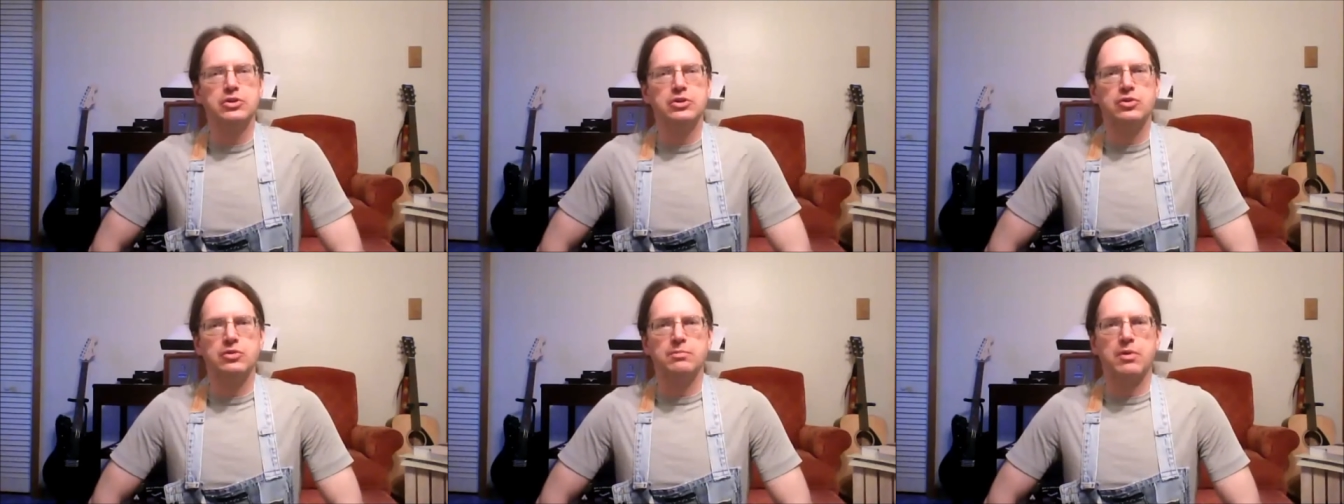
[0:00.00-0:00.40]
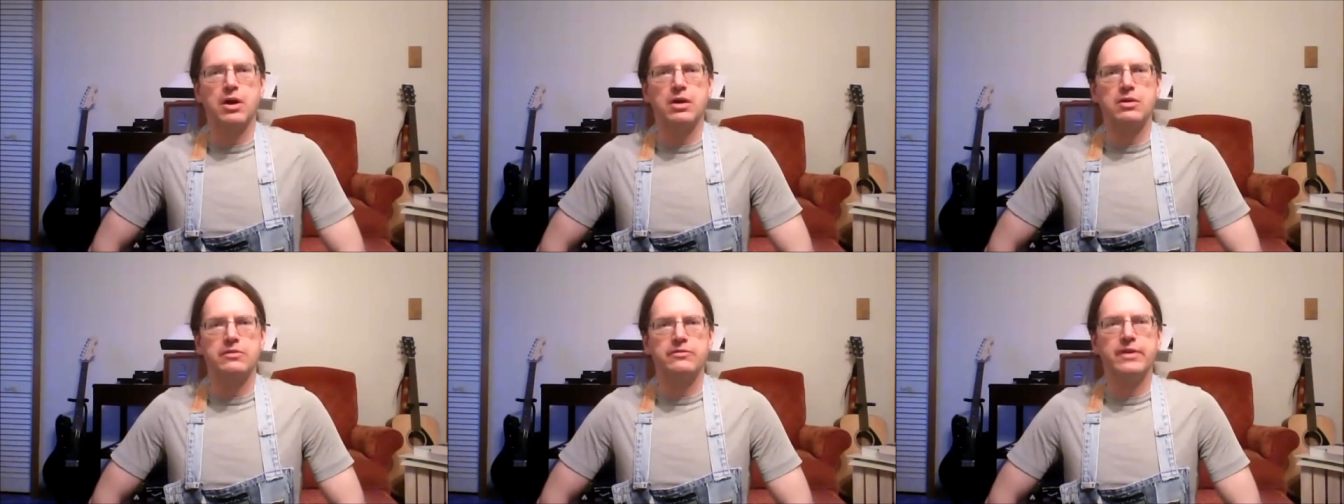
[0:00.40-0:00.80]
you know the
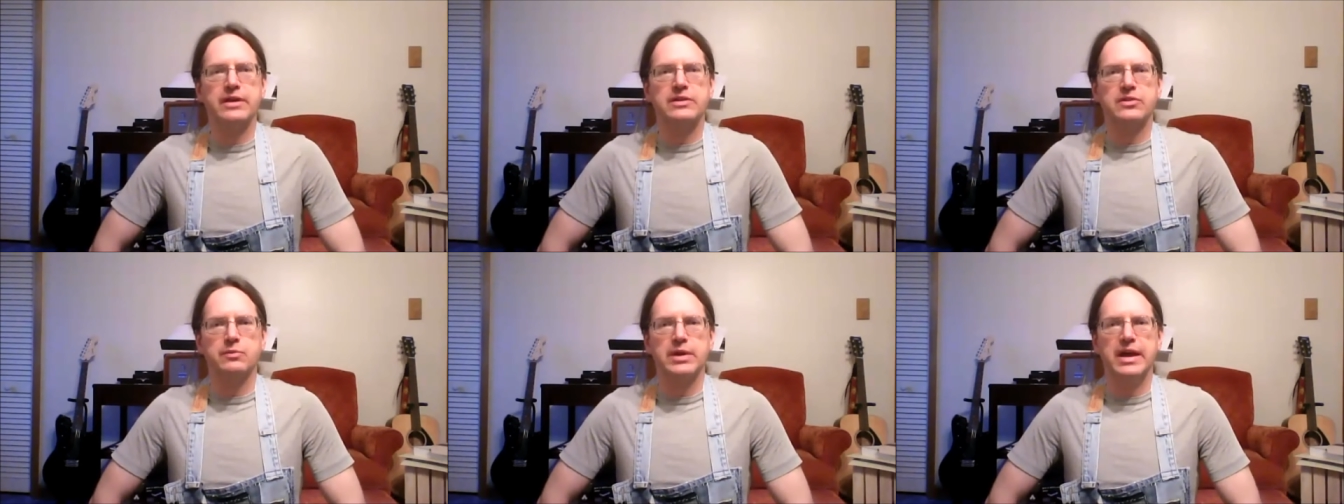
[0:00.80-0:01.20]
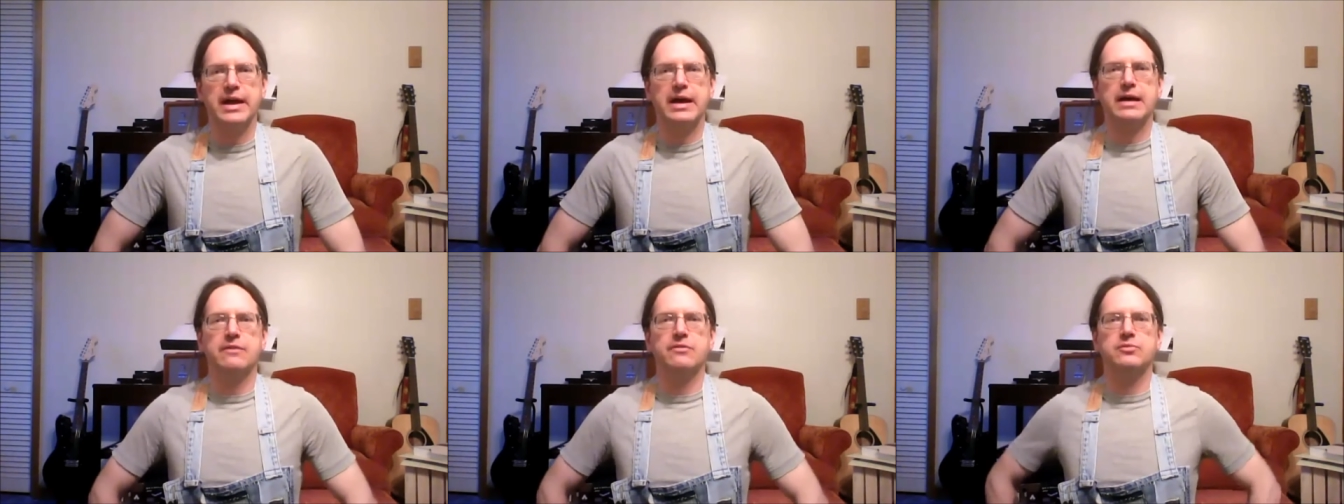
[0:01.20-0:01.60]
broader effects that we
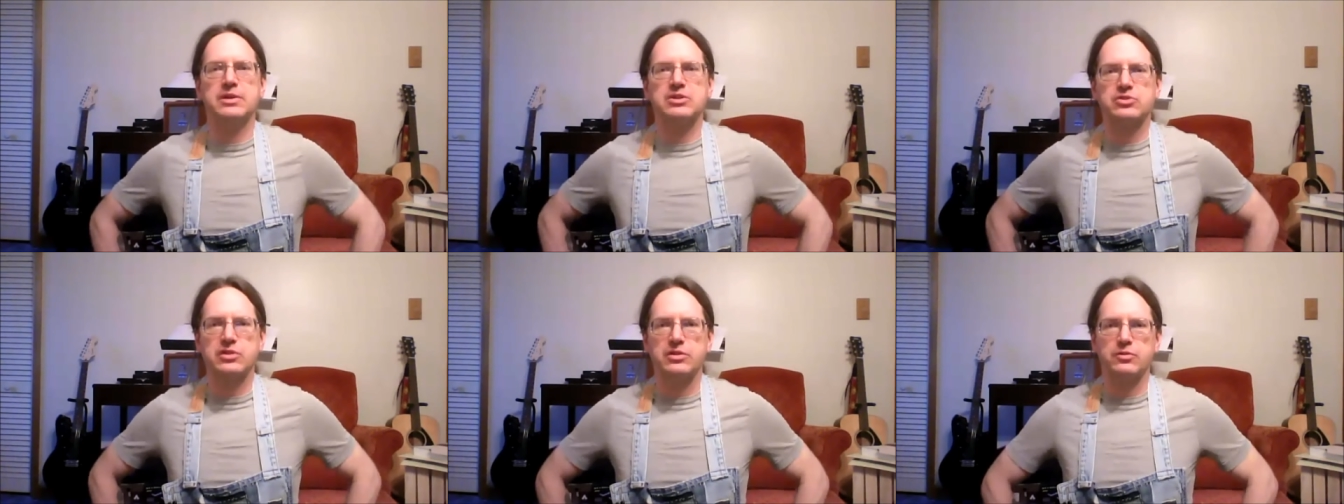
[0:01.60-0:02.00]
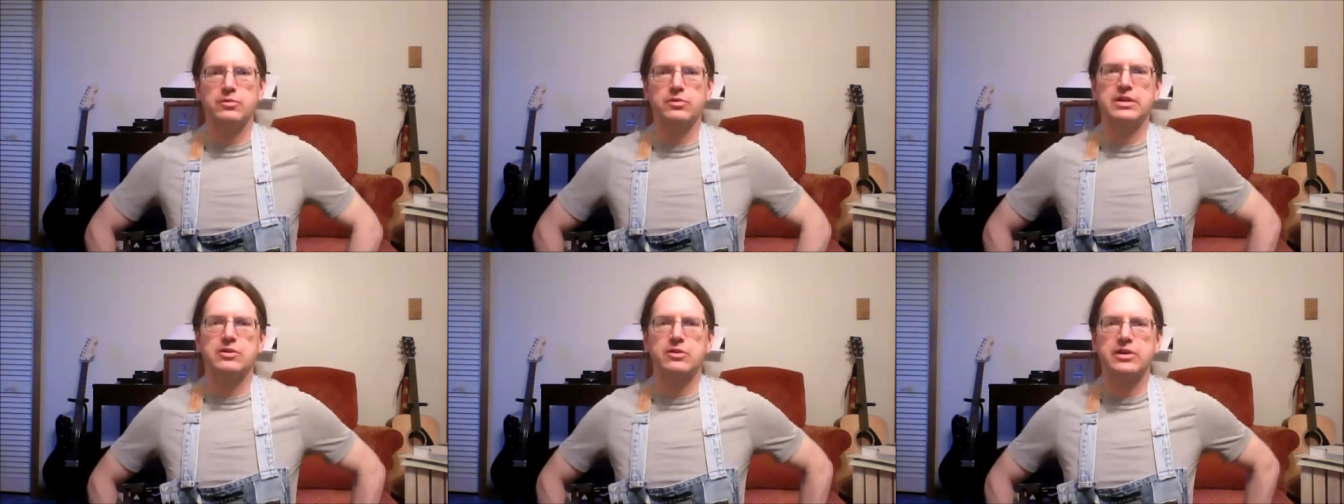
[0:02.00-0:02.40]
have especially through
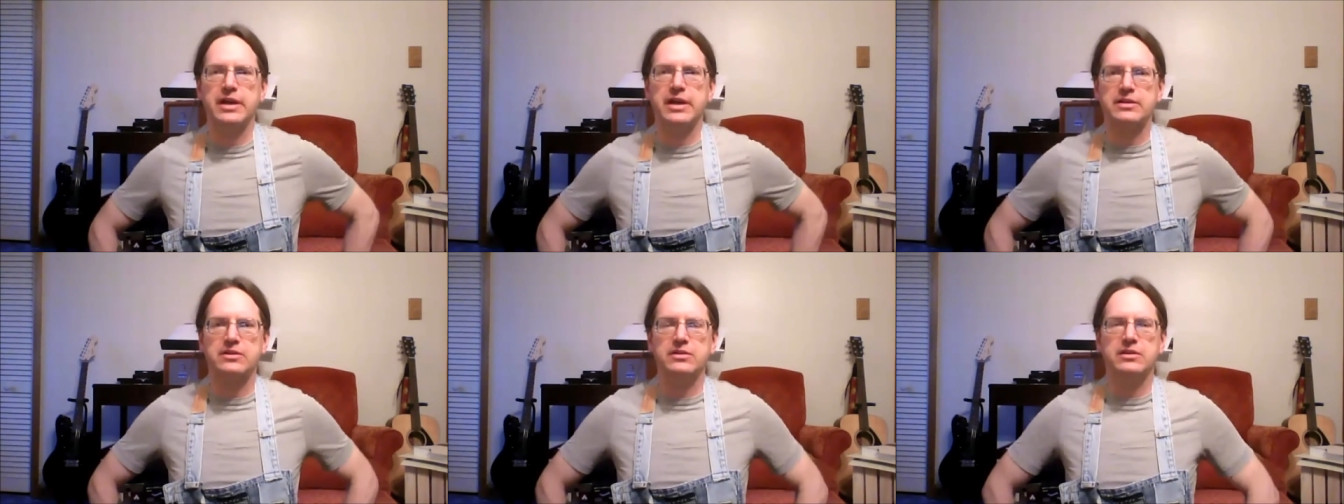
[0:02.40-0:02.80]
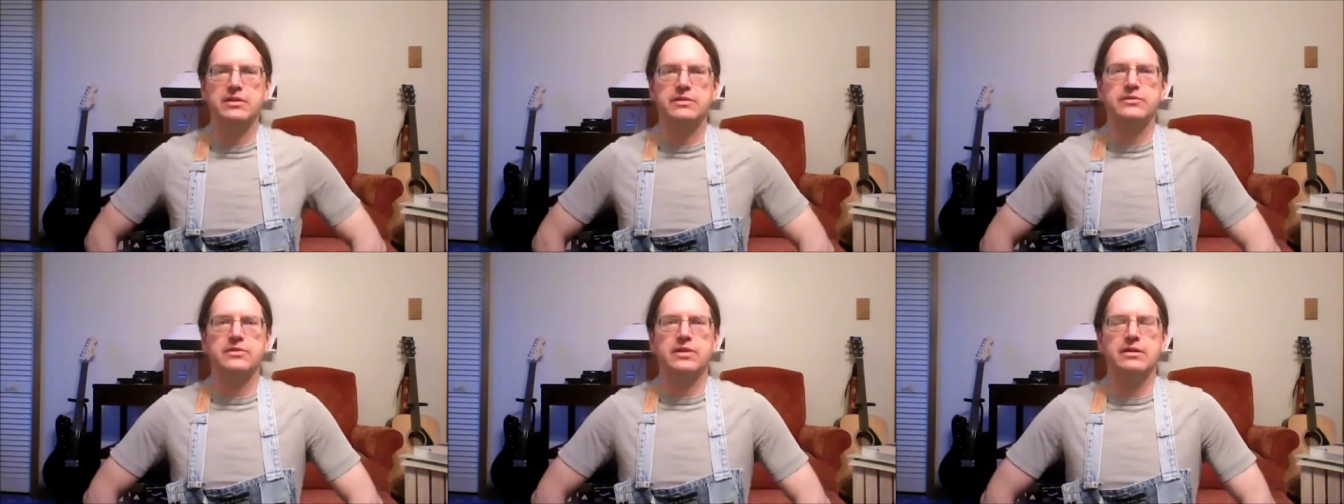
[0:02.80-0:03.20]
the
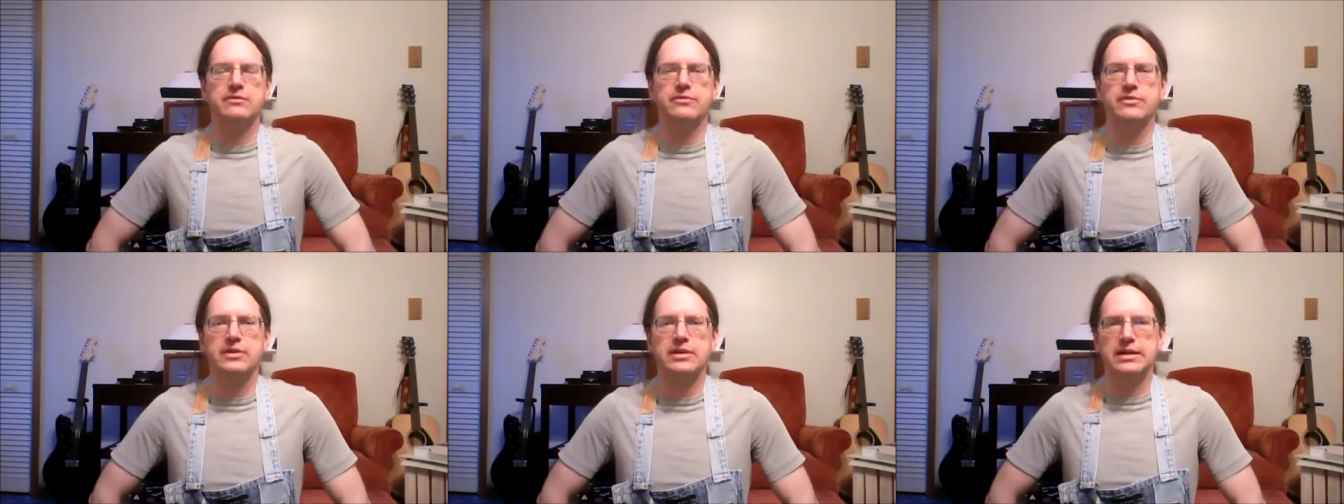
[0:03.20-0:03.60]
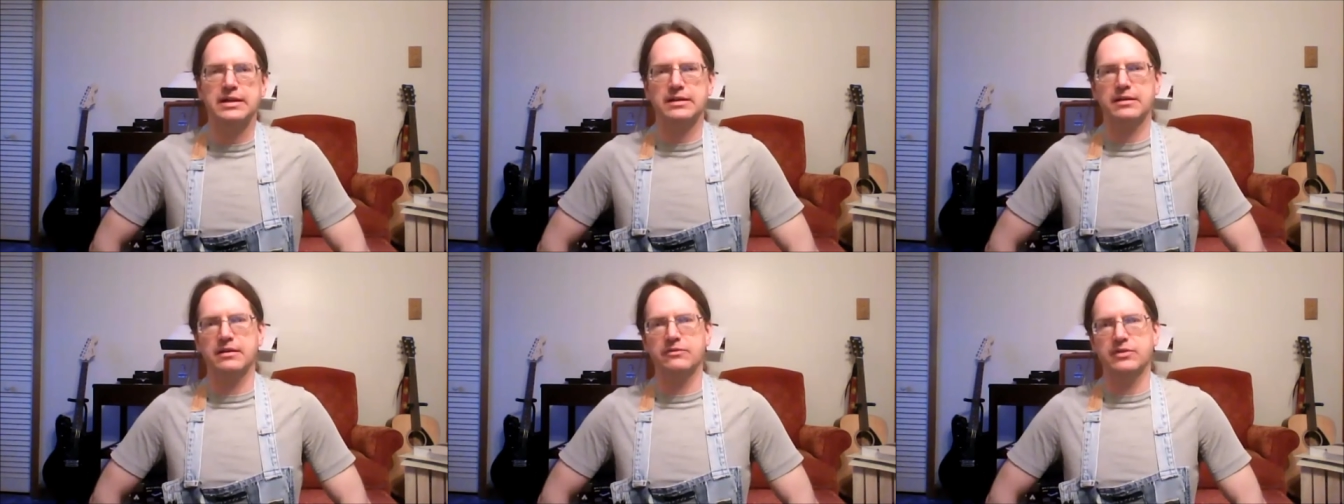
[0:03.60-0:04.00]
interconnectedness of
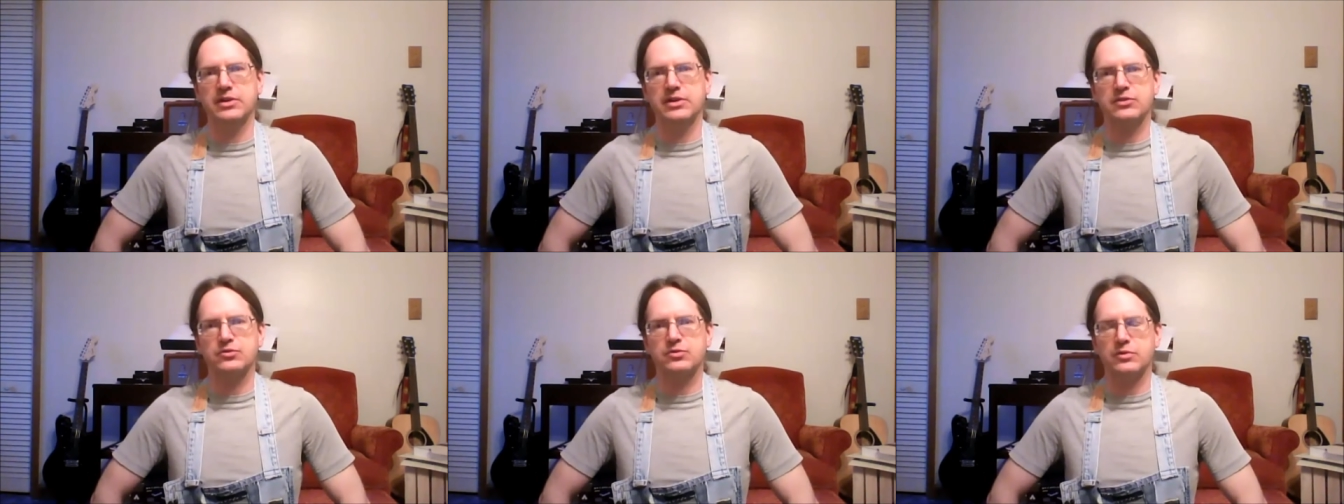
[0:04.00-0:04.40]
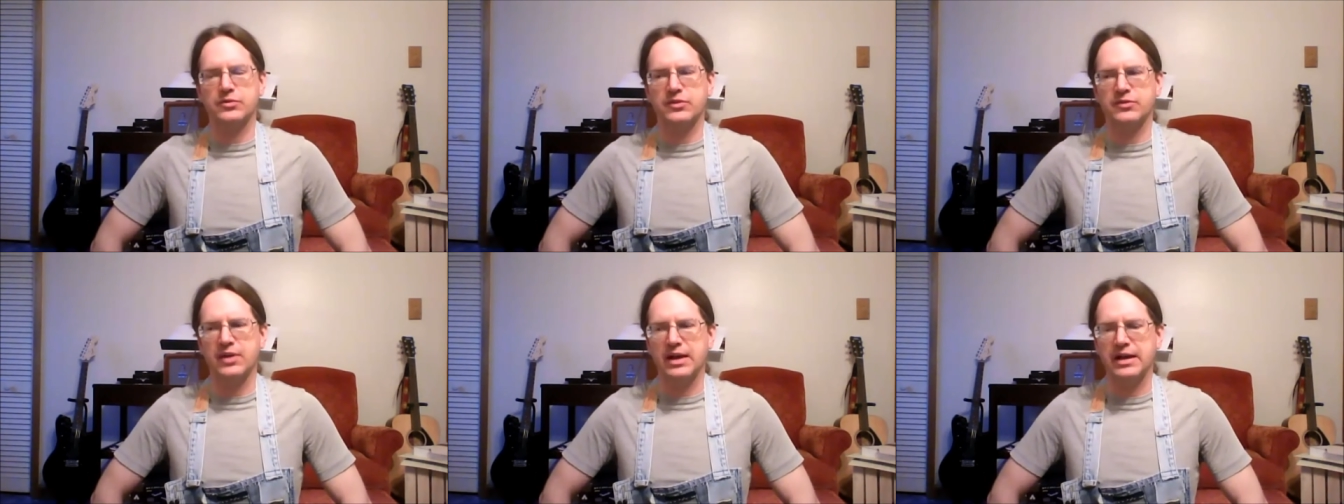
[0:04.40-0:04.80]
uh, of industrial
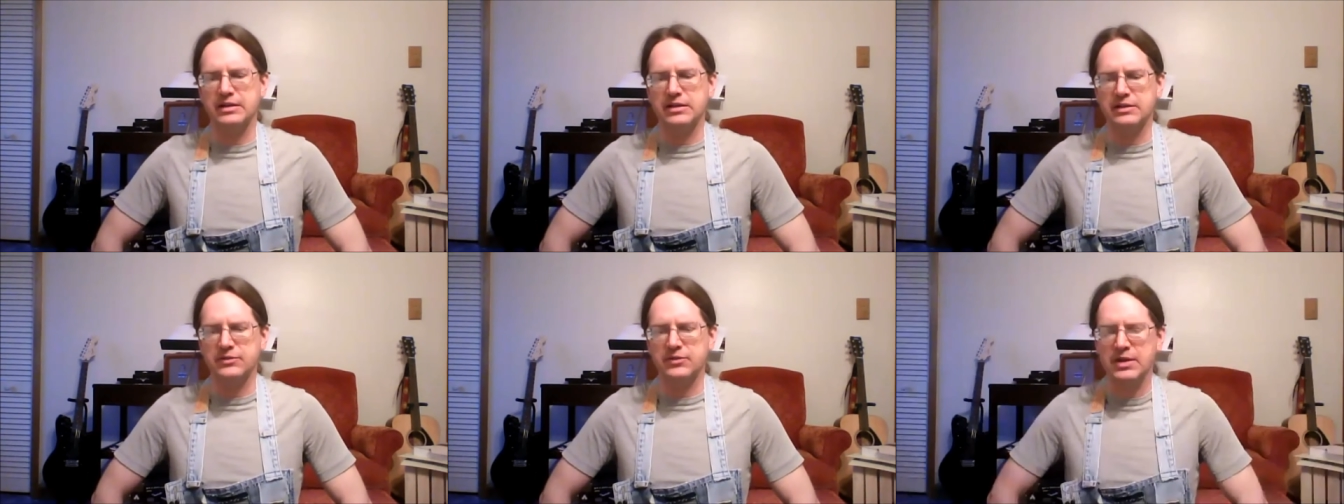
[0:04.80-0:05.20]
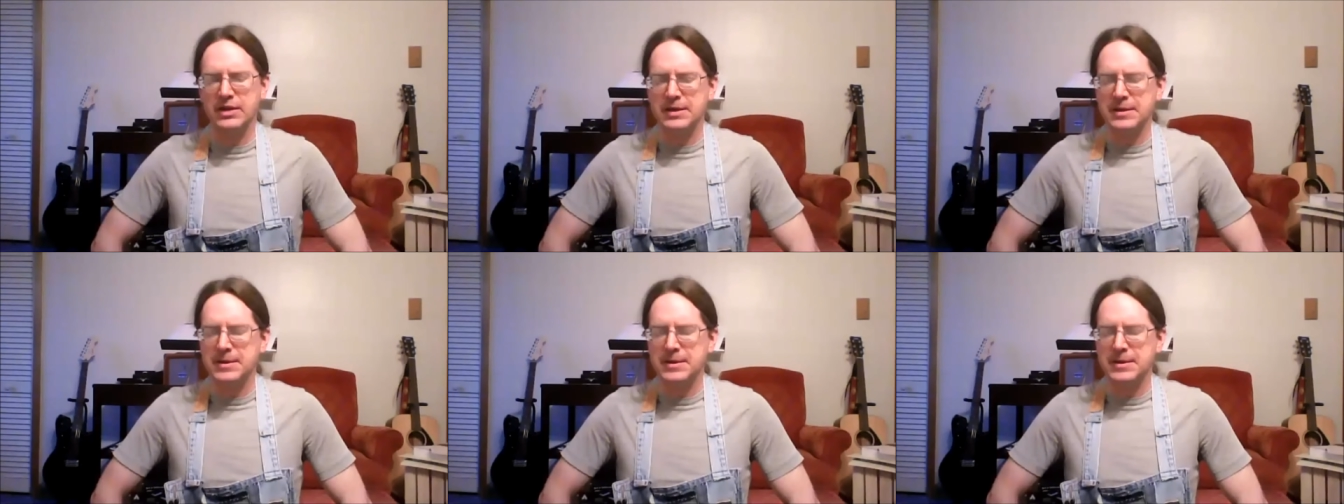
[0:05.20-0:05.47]
societies